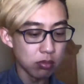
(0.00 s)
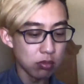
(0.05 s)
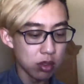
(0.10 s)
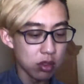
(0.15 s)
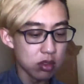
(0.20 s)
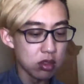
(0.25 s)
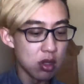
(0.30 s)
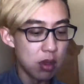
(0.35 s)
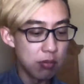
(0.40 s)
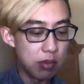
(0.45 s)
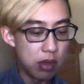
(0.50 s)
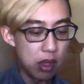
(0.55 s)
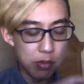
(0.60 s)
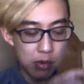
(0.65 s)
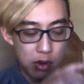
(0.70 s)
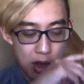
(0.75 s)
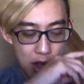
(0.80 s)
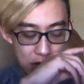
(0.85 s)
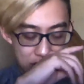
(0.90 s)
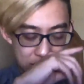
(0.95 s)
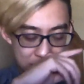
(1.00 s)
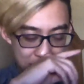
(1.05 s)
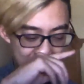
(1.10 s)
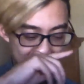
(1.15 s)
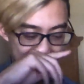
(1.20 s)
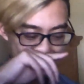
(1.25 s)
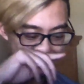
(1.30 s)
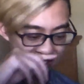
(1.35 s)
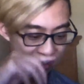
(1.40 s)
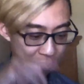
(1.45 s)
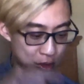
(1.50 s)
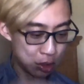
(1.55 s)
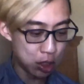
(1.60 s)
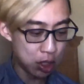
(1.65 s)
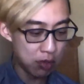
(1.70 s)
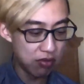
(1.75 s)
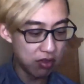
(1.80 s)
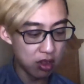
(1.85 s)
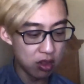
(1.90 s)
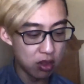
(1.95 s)
some people are actually
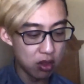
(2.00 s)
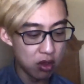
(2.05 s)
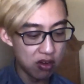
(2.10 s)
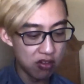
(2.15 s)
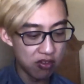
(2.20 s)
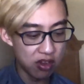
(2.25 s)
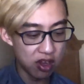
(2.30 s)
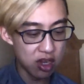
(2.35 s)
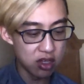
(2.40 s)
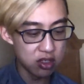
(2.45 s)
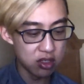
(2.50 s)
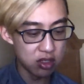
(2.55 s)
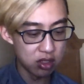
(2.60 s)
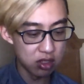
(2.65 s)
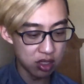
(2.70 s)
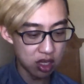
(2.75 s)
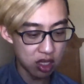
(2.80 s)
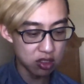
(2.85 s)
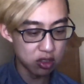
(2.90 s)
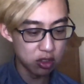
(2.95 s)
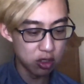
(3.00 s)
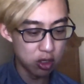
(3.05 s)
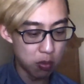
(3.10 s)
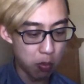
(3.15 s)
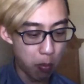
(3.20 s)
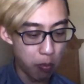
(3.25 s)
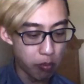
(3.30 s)
receiving the notification, and that's good.